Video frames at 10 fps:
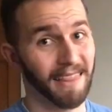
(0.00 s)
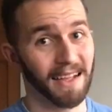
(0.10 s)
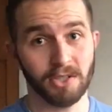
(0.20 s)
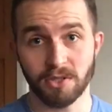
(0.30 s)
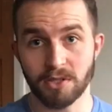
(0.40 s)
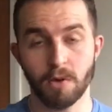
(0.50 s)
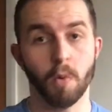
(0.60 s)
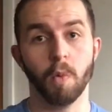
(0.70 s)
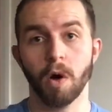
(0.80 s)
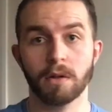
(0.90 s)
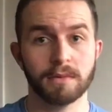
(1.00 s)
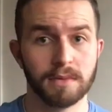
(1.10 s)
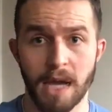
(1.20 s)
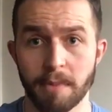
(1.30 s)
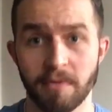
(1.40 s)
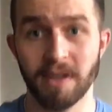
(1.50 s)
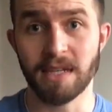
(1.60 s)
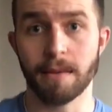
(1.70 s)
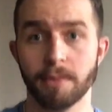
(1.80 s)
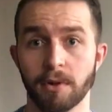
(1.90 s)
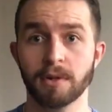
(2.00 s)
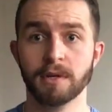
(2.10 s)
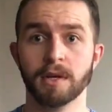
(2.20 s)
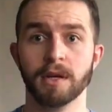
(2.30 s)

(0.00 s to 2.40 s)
That's just one type of example.